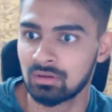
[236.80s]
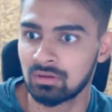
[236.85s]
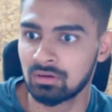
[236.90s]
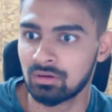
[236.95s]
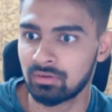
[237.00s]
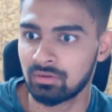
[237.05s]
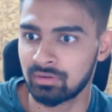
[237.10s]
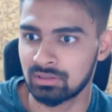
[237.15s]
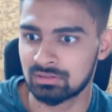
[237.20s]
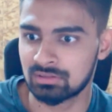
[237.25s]

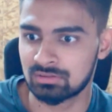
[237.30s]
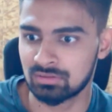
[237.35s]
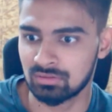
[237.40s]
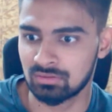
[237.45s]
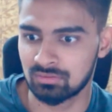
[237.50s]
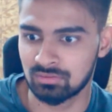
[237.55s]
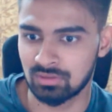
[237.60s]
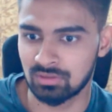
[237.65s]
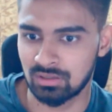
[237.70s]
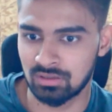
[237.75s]
All right,
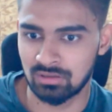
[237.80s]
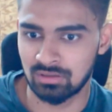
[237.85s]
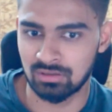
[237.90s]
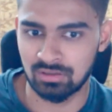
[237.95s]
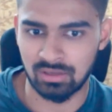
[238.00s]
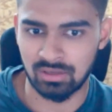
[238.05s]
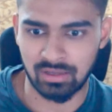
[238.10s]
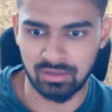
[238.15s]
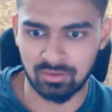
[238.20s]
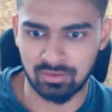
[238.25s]

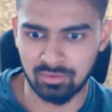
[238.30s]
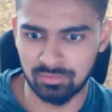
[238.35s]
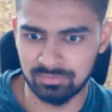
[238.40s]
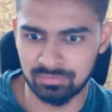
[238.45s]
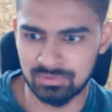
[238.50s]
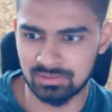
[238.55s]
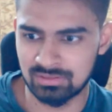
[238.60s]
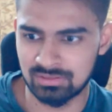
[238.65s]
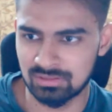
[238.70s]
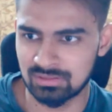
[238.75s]
so I
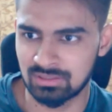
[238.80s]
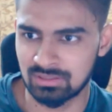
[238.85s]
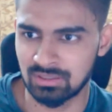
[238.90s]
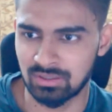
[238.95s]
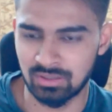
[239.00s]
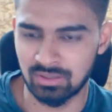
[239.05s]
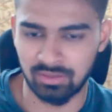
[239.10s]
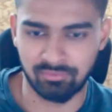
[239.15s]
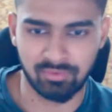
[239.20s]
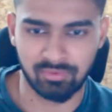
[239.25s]
hope this is clear
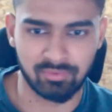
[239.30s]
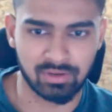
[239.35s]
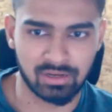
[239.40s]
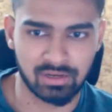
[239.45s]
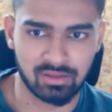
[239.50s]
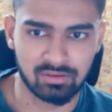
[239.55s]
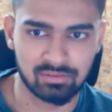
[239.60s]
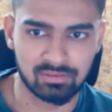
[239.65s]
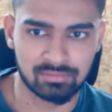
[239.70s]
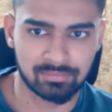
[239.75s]
to everyone
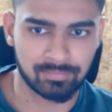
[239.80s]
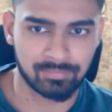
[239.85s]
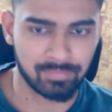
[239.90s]
now.